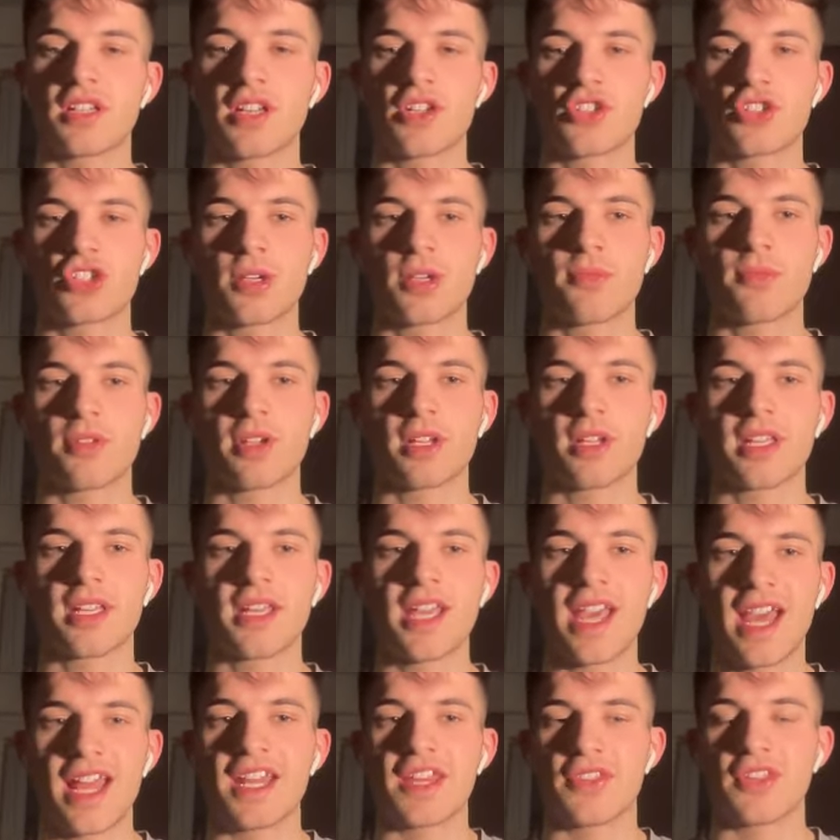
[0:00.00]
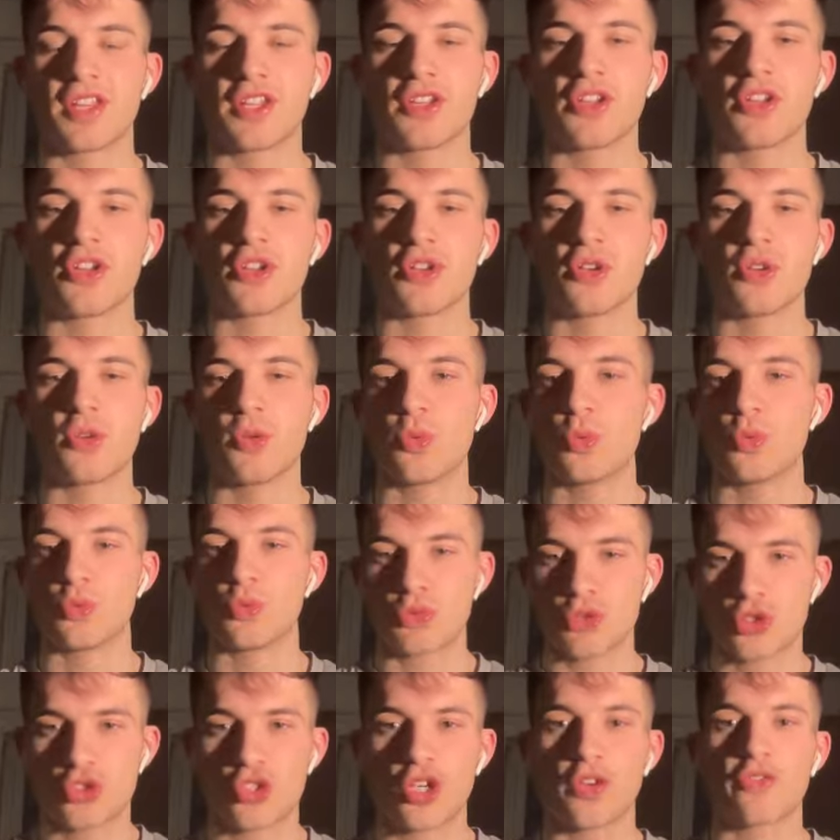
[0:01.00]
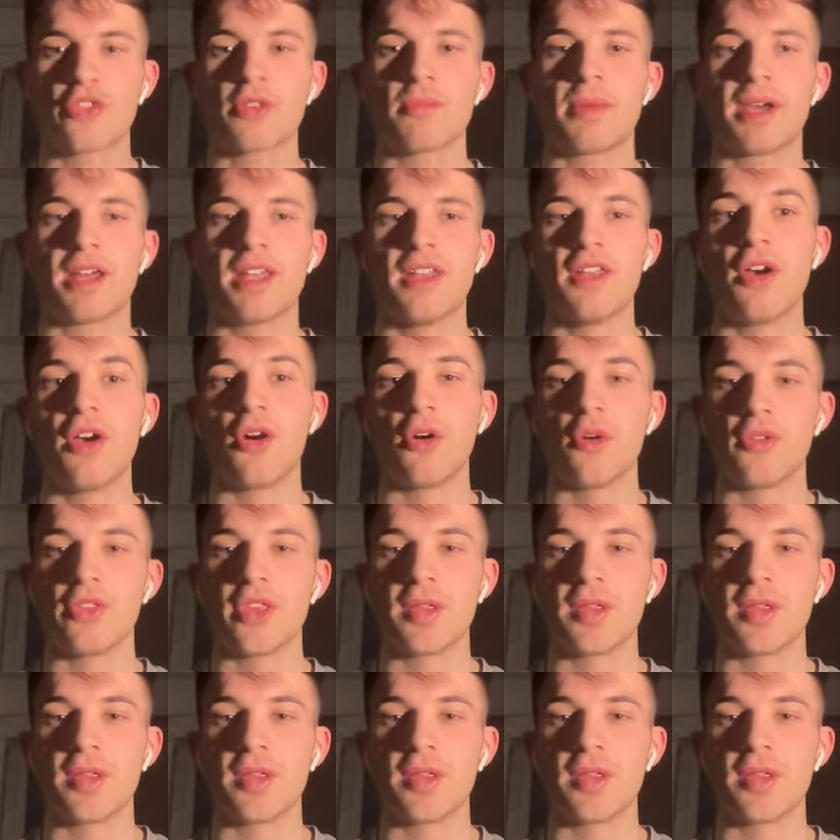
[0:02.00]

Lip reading: It's generally anything new straight off the bat, no.